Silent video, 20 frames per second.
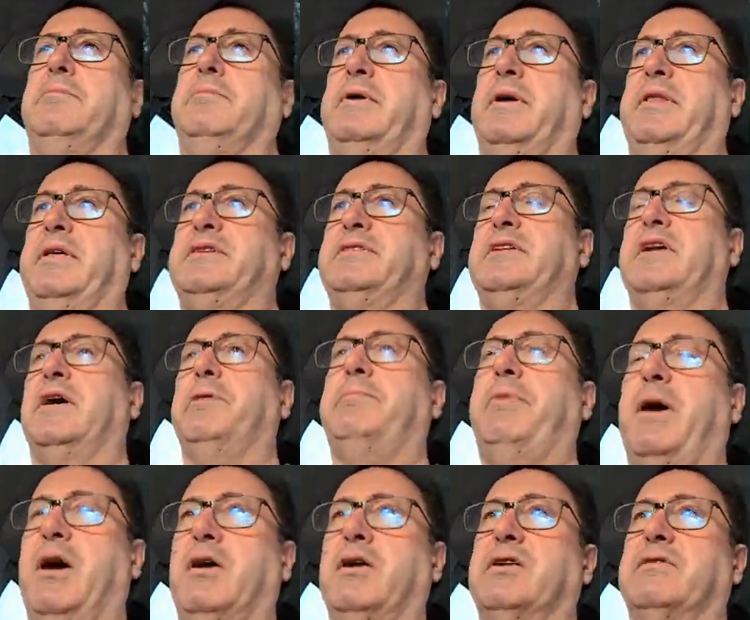But there's no
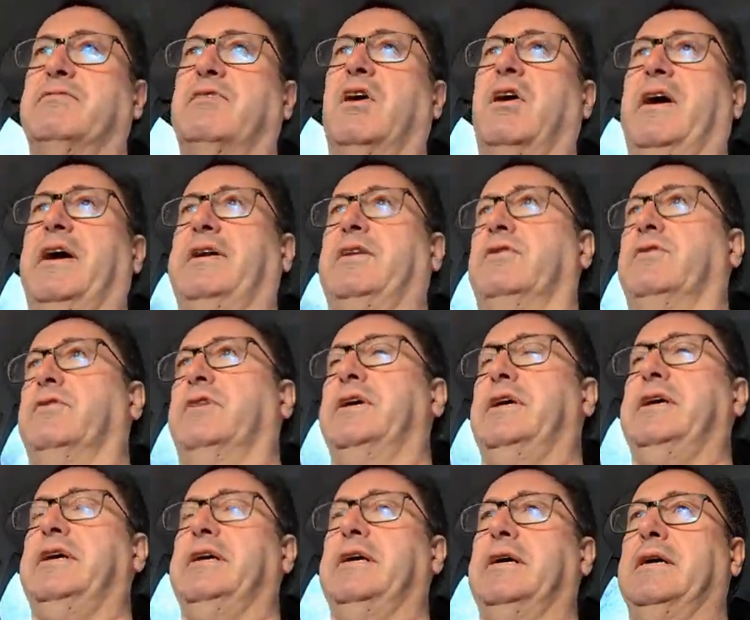park and ride on
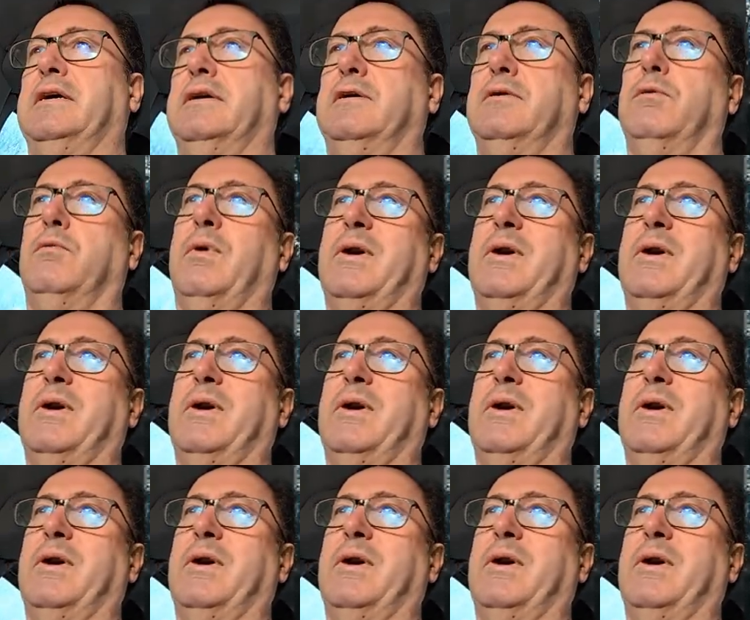the uh,